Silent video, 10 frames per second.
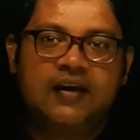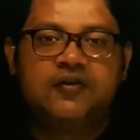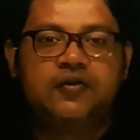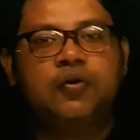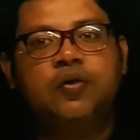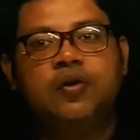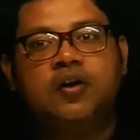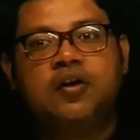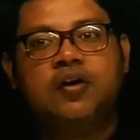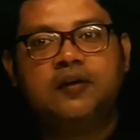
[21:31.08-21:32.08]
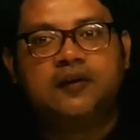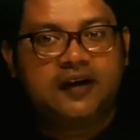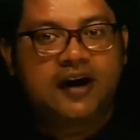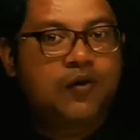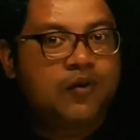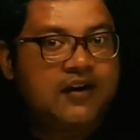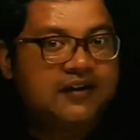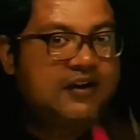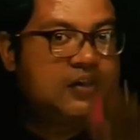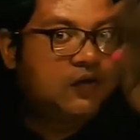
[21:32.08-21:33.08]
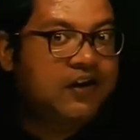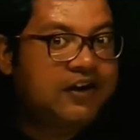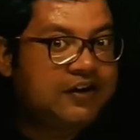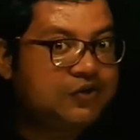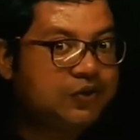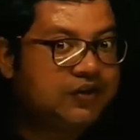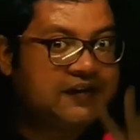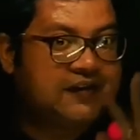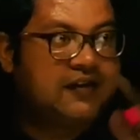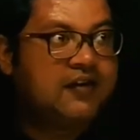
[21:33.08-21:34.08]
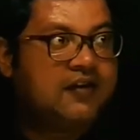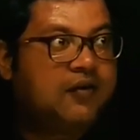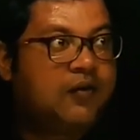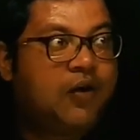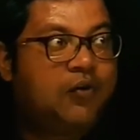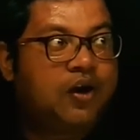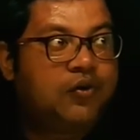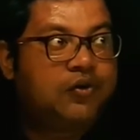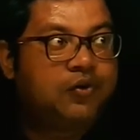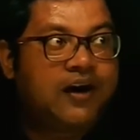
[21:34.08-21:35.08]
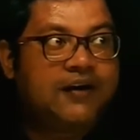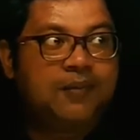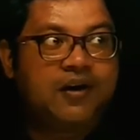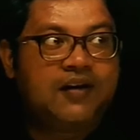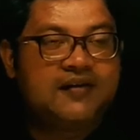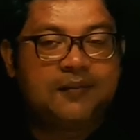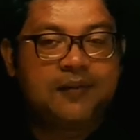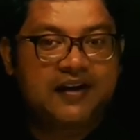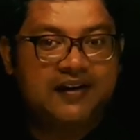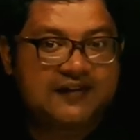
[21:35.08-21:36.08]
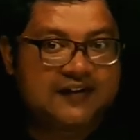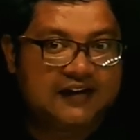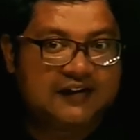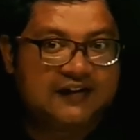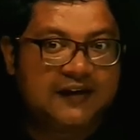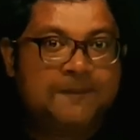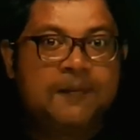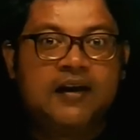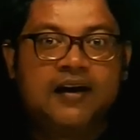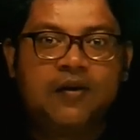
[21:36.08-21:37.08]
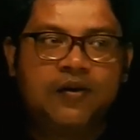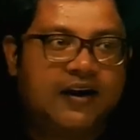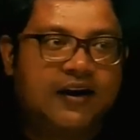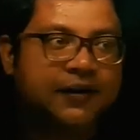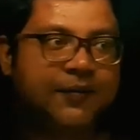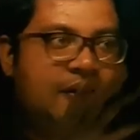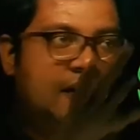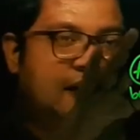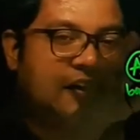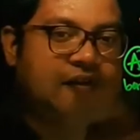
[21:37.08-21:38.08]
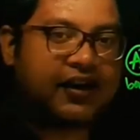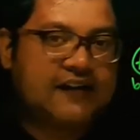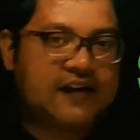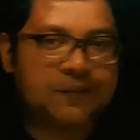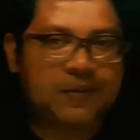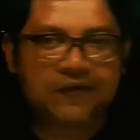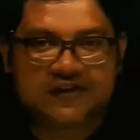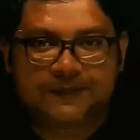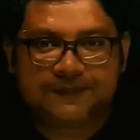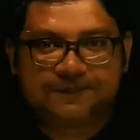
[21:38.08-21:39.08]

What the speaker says: So now I think you have understood this, how to write plus and minus signs. Now let me give an example first.